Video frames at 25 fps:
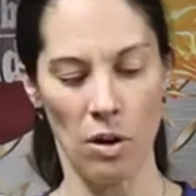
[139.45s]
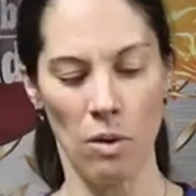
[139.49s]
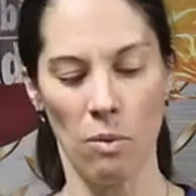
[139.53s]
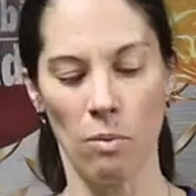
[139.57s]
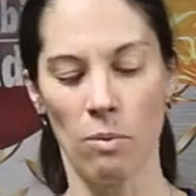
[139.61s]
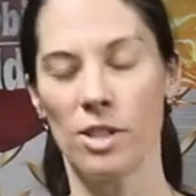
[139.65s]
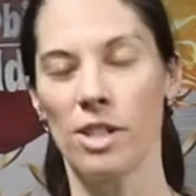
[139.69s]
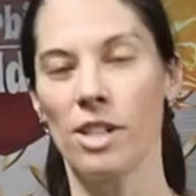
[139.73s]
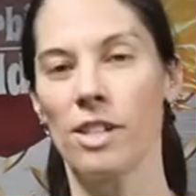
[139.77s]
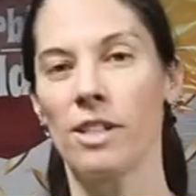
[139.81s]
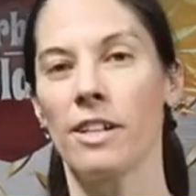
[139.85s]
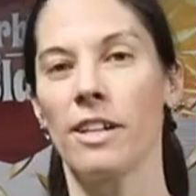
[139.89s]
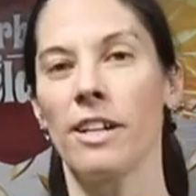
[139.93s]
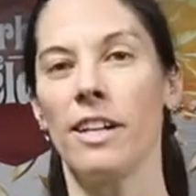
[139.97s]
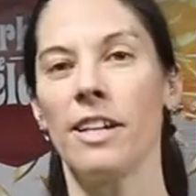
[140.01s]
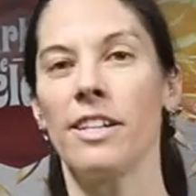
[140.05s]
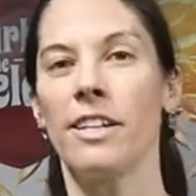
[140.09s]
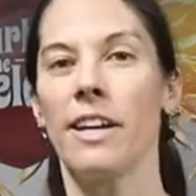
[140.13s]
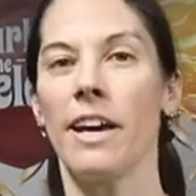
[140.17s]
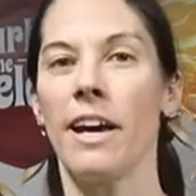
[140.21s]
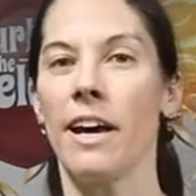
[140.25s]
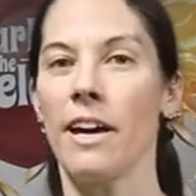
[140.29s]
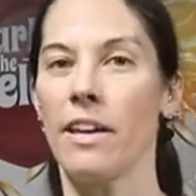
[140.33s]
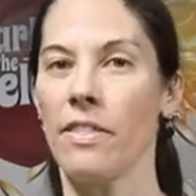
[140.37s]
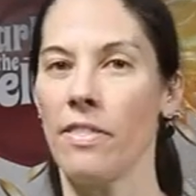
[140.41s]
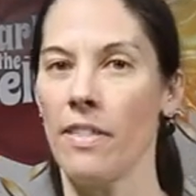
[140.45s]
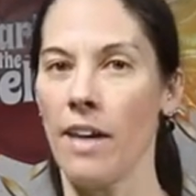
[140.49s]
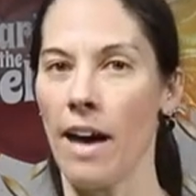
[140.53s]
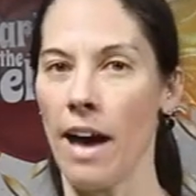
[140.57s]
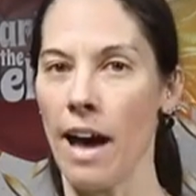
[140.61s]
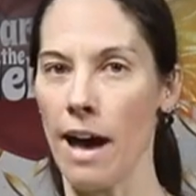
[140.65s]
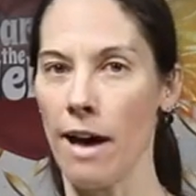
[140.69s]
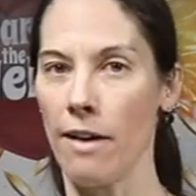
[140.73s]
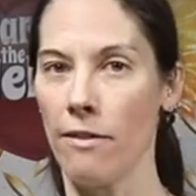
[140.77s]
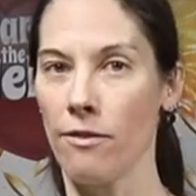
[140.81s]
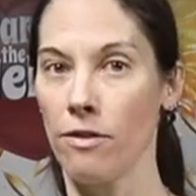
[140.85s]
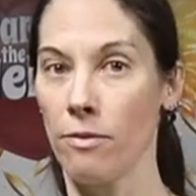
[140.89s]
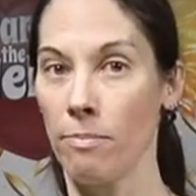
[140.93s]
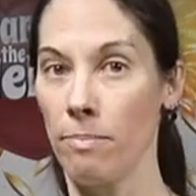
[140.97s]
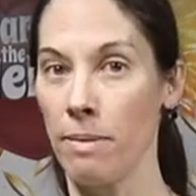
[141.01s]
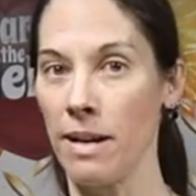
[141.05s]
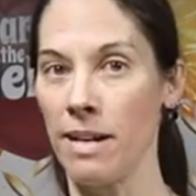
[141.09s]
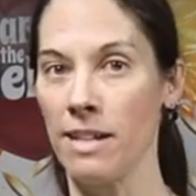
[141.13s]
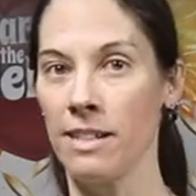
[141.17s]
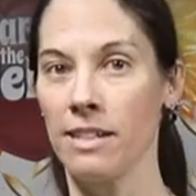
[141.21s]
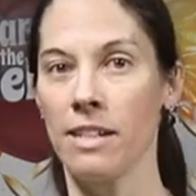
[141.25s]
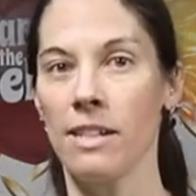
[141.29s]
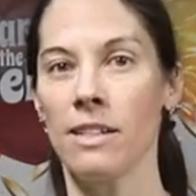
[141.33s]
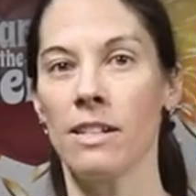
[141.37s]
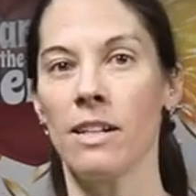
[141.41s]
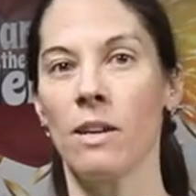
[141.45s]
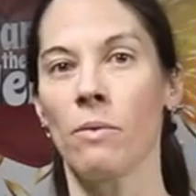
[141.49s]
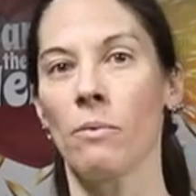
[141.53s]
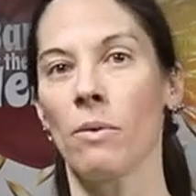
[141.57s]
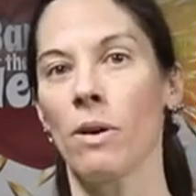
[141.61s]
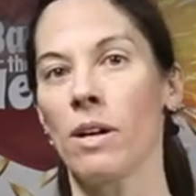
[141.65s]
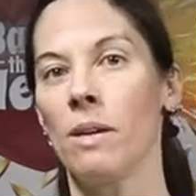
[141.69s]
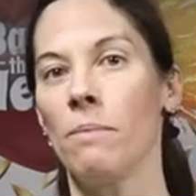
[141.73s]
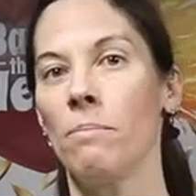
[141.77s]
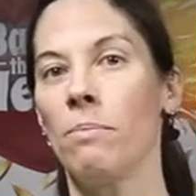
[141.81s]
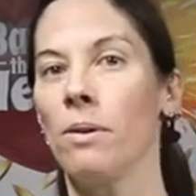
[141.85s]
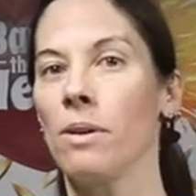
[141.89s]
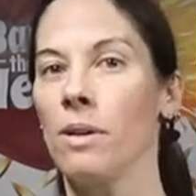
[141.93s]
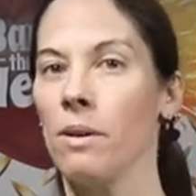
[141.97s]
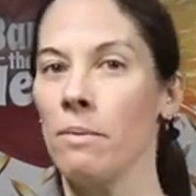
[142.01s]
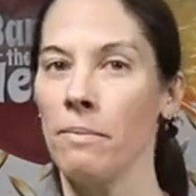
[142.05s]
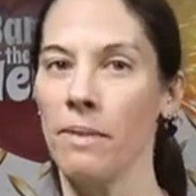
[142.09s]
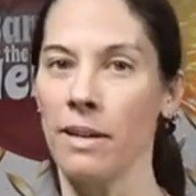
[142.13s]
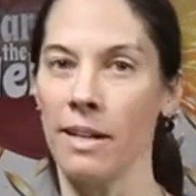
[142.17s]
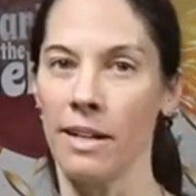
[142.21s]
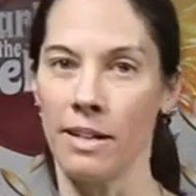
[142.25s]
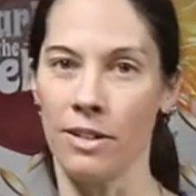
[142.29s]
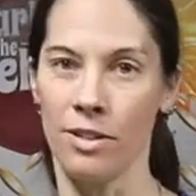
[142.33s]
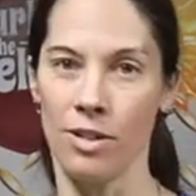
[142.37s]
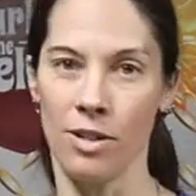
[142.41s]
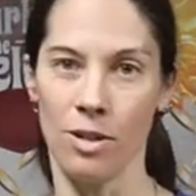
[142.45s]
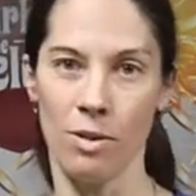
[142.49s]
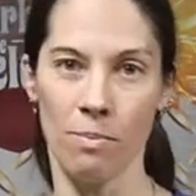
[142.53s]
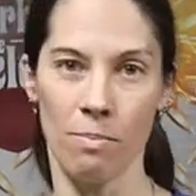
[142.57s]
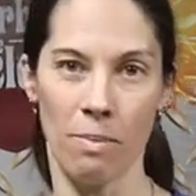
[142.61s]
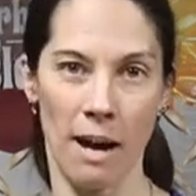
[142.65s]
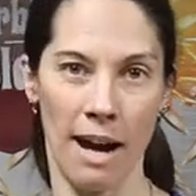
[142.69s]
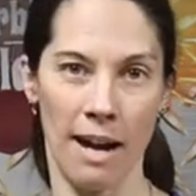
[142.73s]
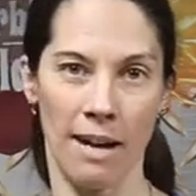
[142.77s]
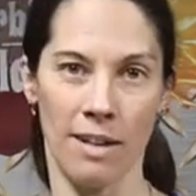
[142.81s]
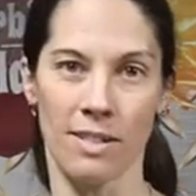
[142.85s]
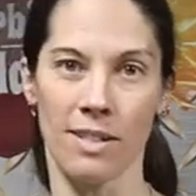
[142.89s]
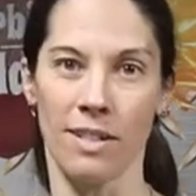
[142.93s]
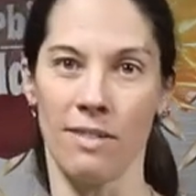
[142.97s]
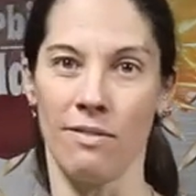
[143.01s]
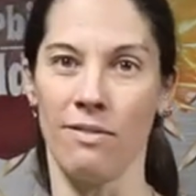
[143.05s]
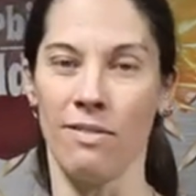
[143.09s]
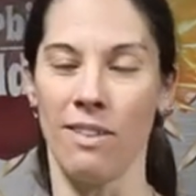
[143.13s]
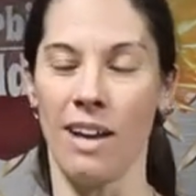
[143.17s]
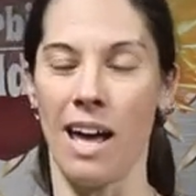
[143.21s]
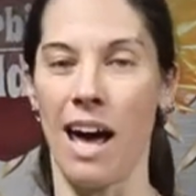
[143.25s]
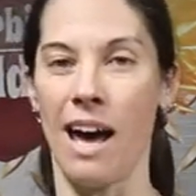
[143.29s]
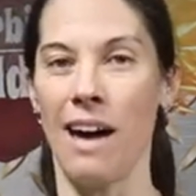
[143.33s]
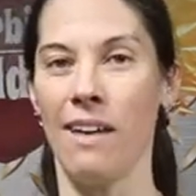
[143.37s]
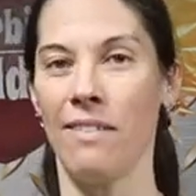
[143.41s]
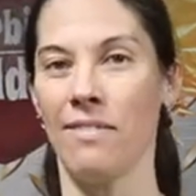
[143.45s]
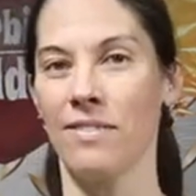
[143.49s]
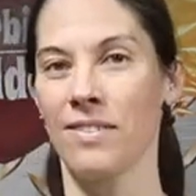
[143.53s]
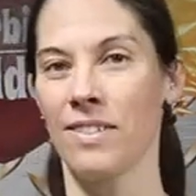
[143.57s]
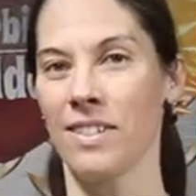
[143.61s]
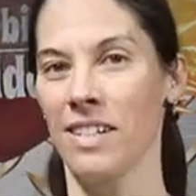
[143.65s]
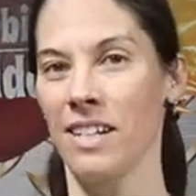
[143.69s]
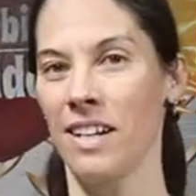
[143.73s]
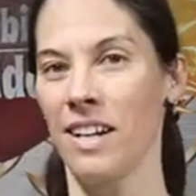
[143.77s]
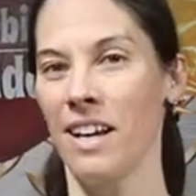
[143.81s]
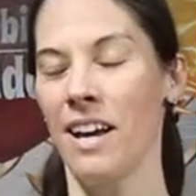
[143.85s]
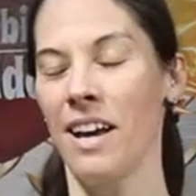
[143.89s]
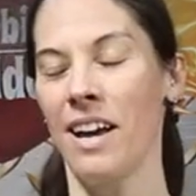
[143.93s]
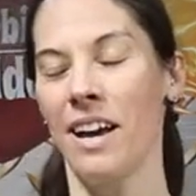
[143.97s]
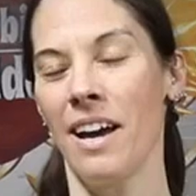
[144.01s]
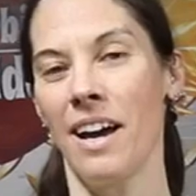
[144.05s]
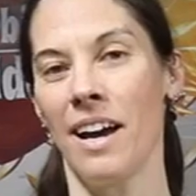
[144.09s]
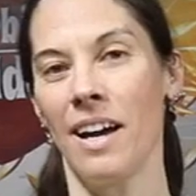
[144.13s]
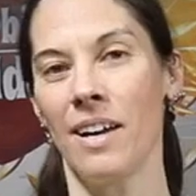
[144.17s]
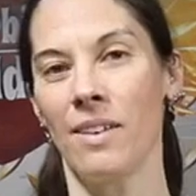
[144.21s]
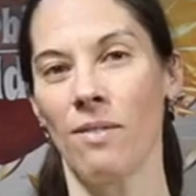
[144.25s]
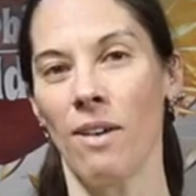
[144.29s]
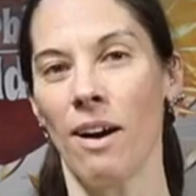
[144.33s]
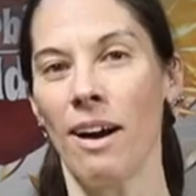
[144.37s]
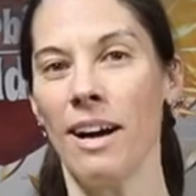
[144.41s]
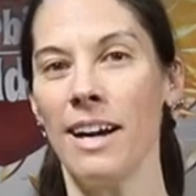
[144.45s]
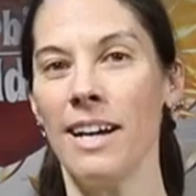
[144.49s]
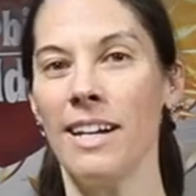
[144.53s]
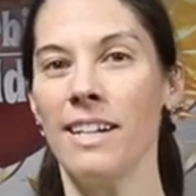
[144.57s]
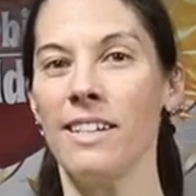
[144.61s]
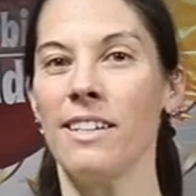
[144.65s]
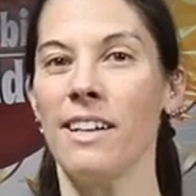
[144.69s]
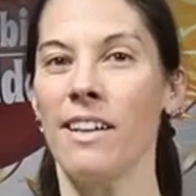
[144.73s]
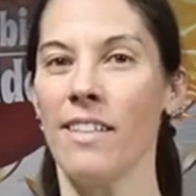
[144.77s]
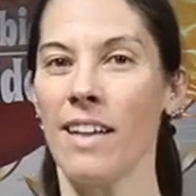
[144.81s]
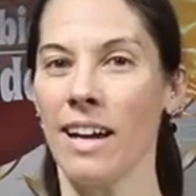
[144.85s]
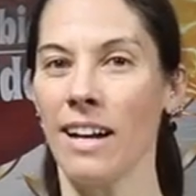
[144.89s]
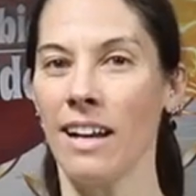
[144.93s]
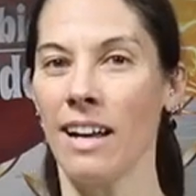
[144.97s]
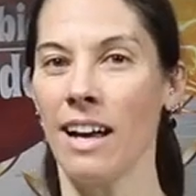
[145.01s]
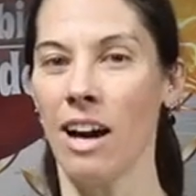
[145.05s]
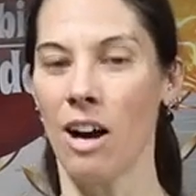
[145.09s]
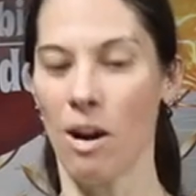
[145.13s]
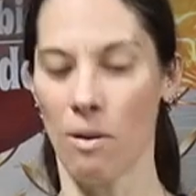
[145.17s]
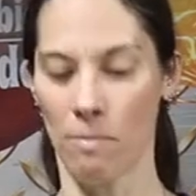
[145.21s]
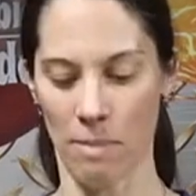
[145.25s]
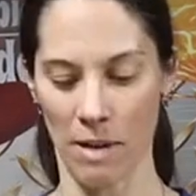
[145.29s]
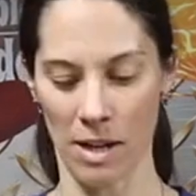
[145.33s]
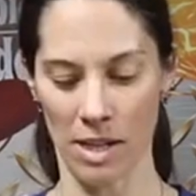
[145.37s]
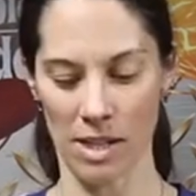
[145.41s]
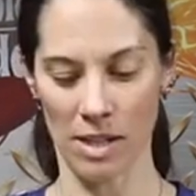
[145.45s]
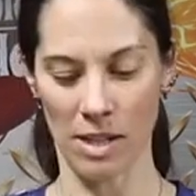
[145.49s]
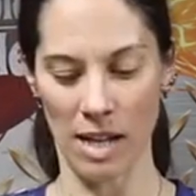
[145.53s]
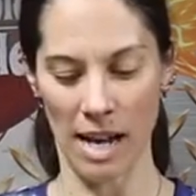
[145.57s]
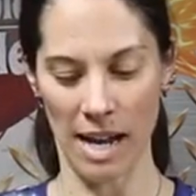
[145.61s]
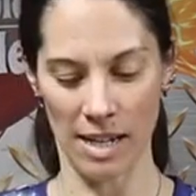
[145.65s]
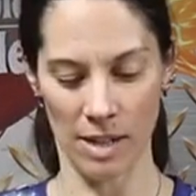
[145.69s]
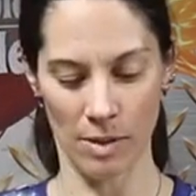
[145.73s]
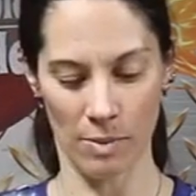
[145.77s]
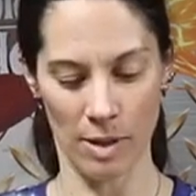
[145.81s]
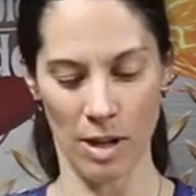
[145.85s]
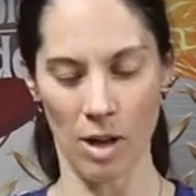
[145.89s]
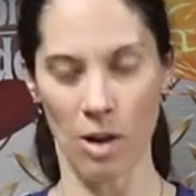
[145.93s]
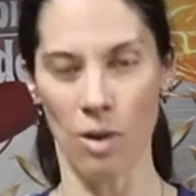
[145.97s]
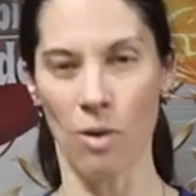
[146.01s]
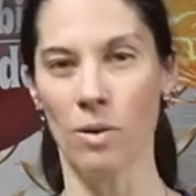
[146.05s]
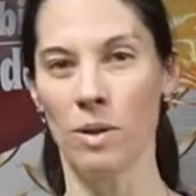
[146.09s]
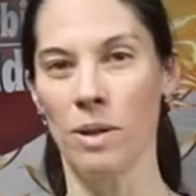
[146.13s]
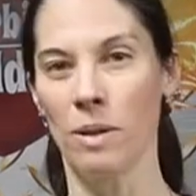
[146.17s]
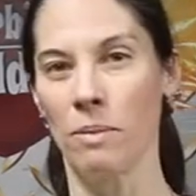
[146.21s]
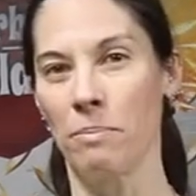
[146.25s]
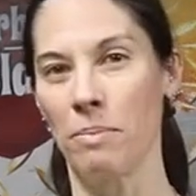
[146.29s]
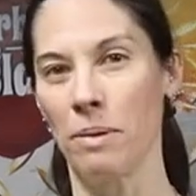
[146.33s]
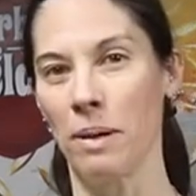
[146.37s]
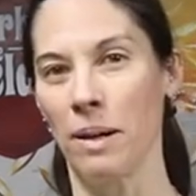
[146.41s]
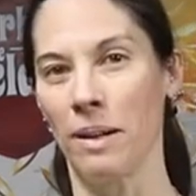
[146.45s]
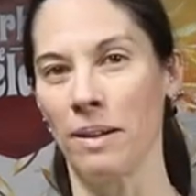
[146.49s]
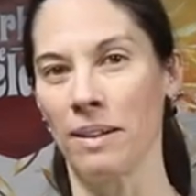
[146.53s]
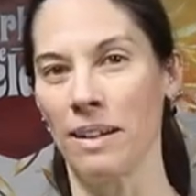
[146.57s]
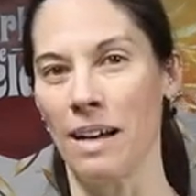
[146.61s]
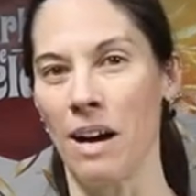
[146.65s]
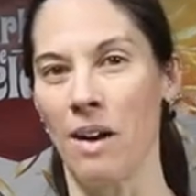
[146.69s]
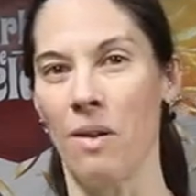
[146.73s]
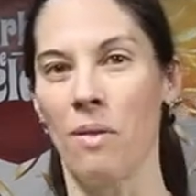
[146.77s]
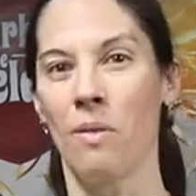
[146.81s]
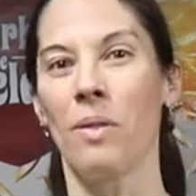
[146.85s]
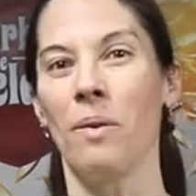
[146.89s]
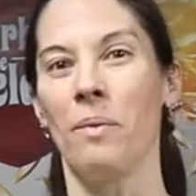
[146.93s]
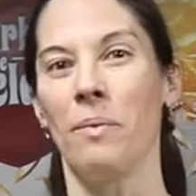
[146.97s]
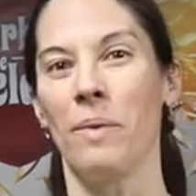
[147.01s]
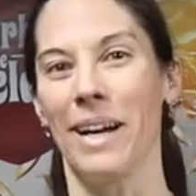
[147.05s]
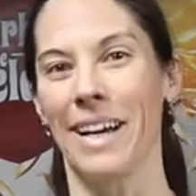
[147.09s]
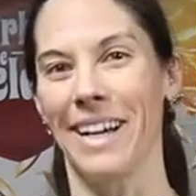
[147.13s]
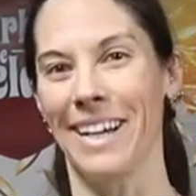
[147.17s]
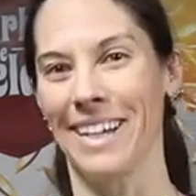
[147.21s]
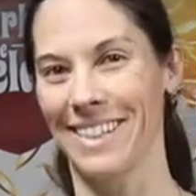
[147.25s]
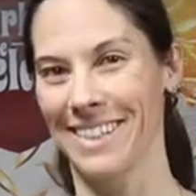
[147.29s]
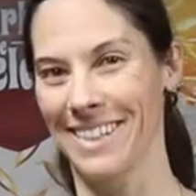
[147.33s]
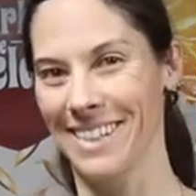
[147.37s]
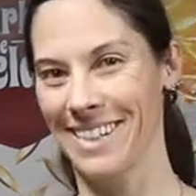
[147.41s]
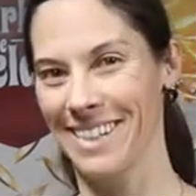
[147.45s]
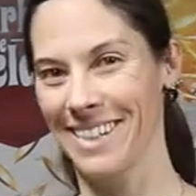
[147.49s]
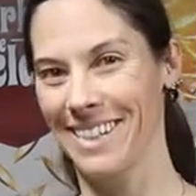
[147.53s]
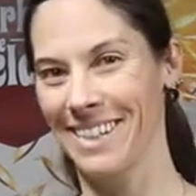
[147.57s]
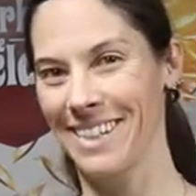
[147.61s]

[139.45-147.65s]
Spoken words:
we're just going to take the half pieces and we're going to put them in 2 piles of lefts and rights, and that'll help us as we go to build out the wings.